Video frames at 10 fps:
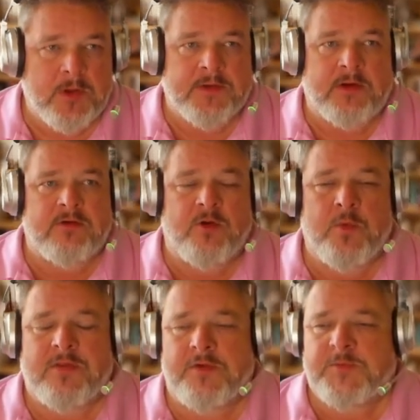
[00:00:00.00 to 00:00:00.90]
I don't know
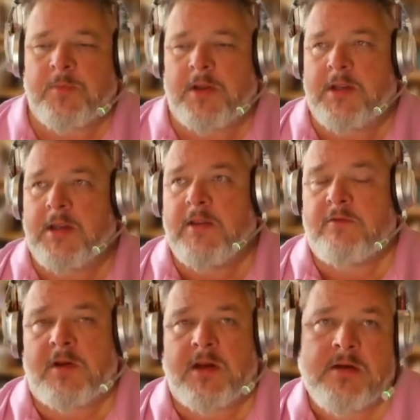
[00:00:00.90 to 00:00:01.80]
whether it's my
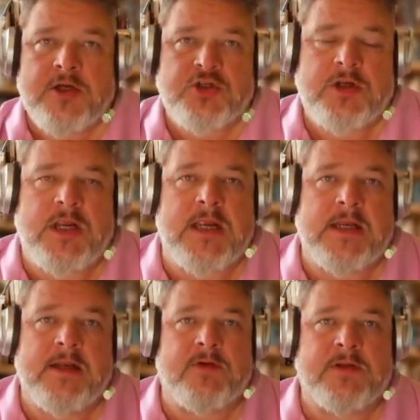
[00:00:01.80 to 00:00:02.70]
internet connection
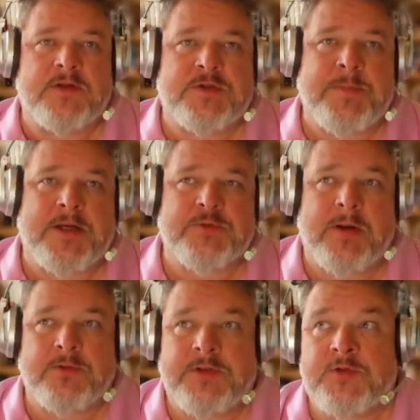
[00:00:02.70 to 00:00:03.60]
here living in the Spanish
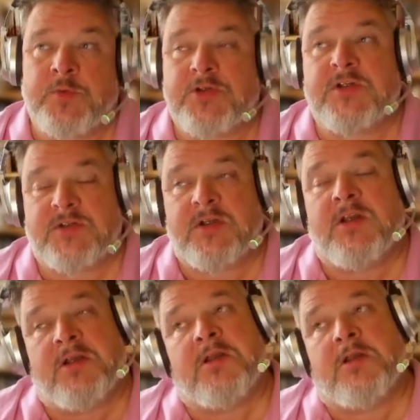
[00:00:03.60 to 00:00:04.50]
mountains, which is
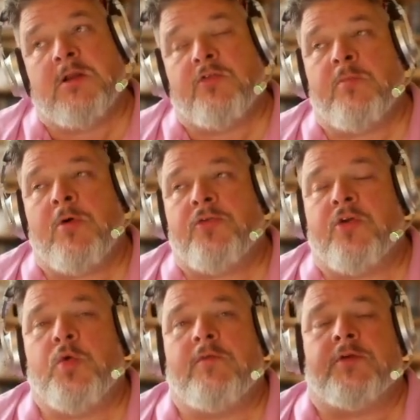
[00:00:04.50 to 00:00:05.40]
the modern
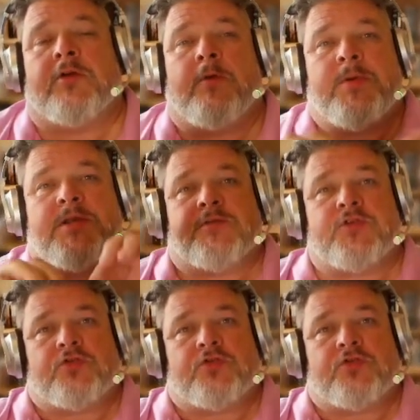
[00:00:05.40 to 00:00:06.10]
equivalent of a piece of